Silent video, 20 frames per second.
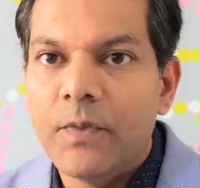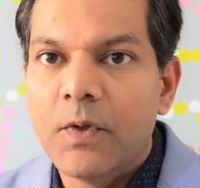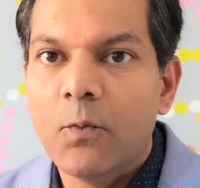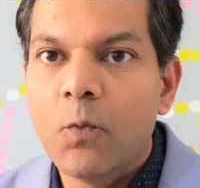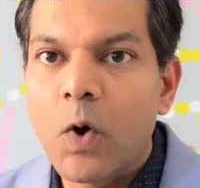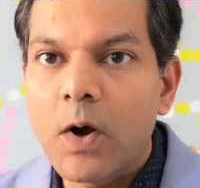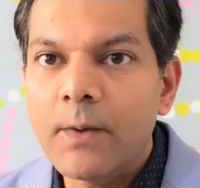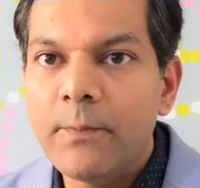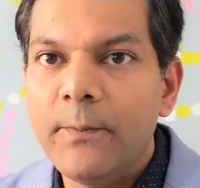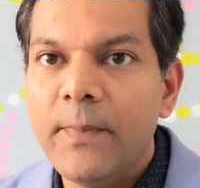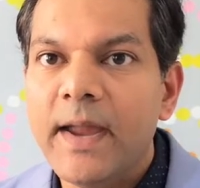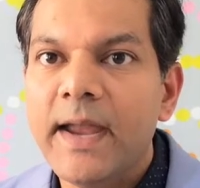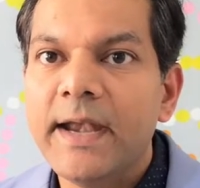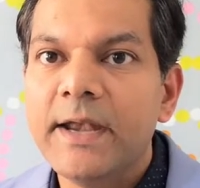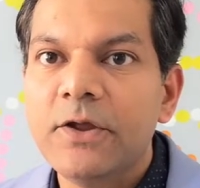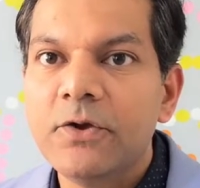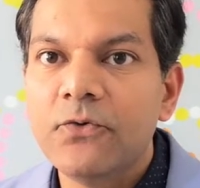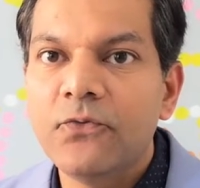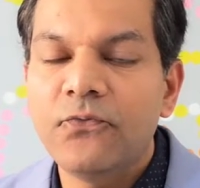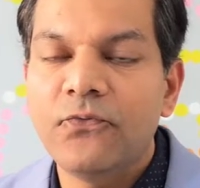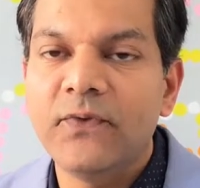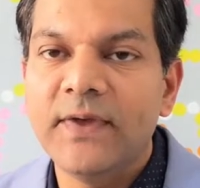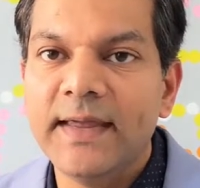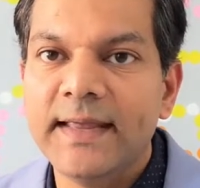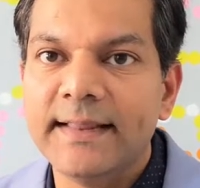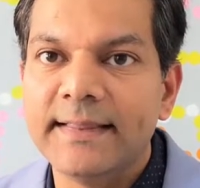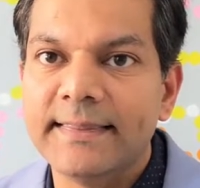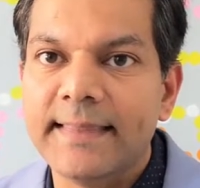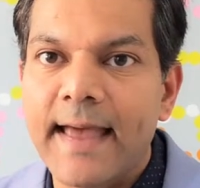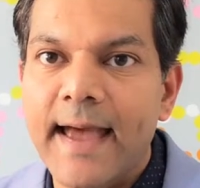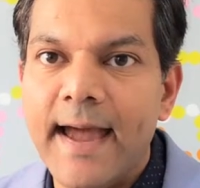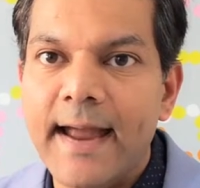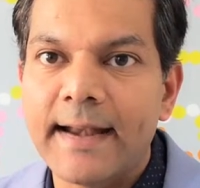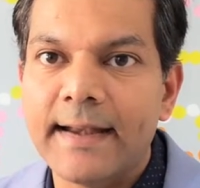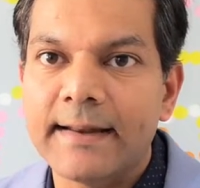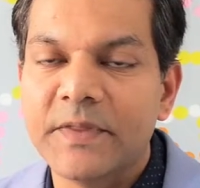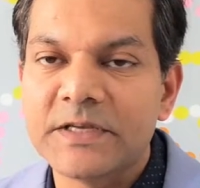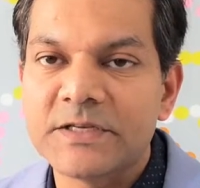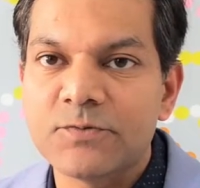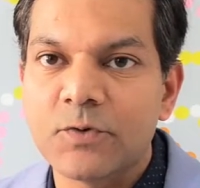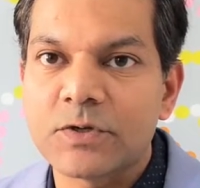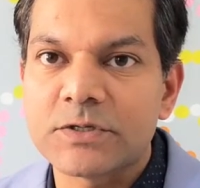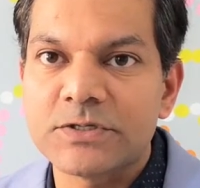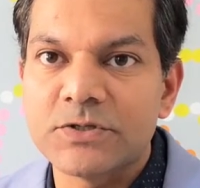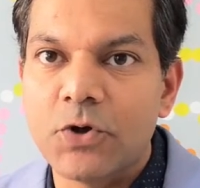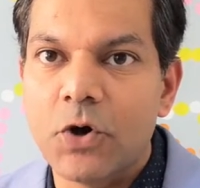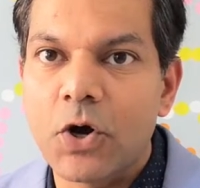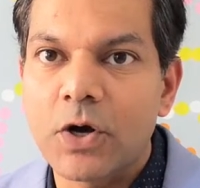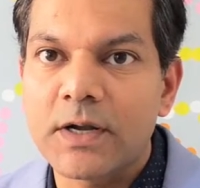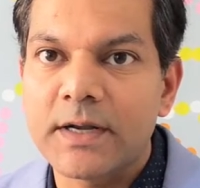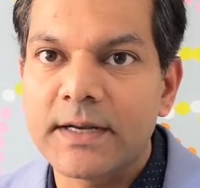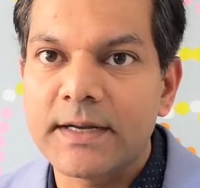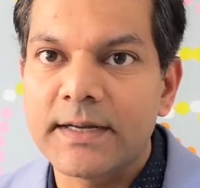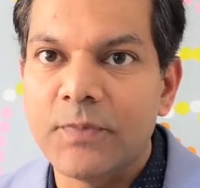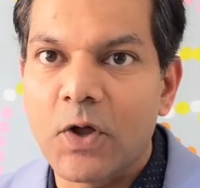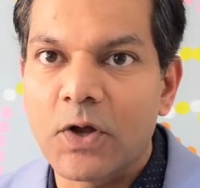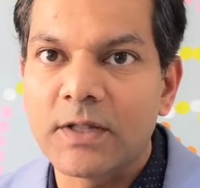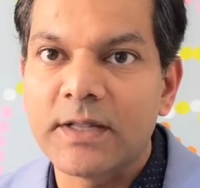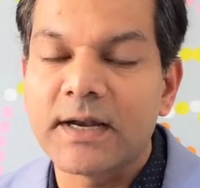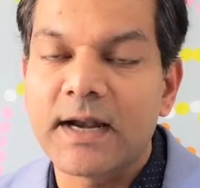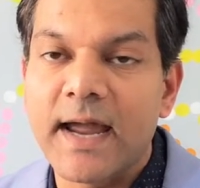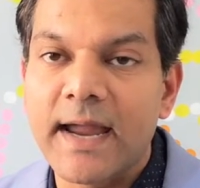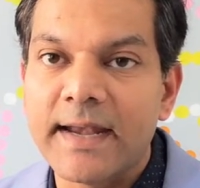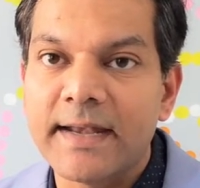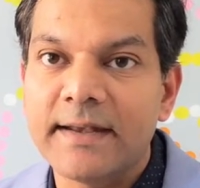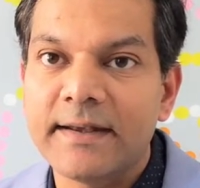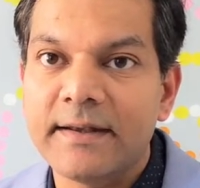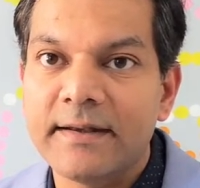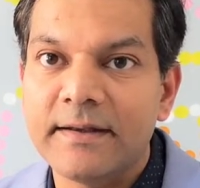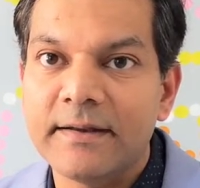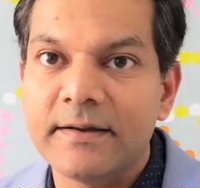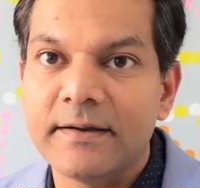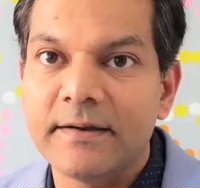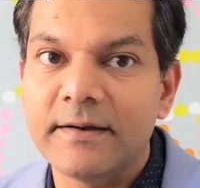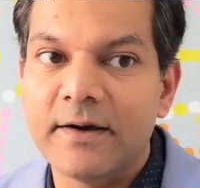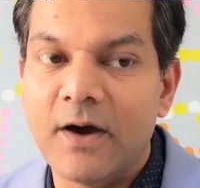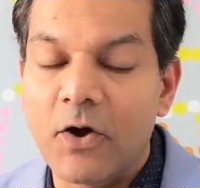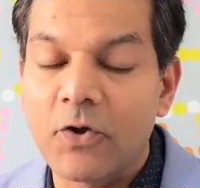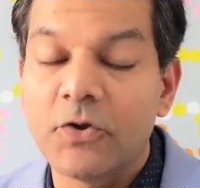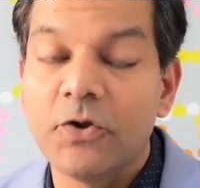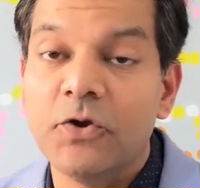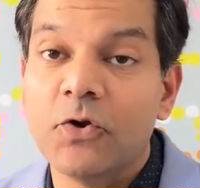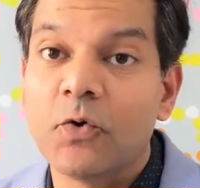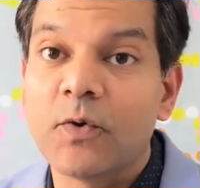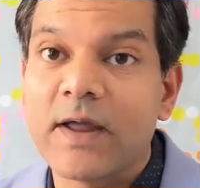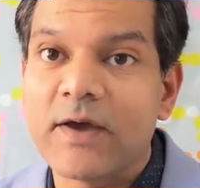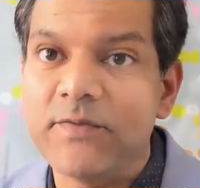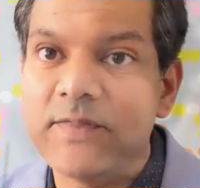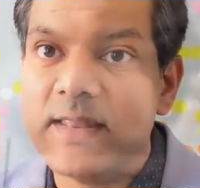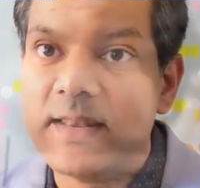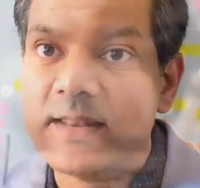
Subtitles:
What made you feel that this was not the right, or you don't have the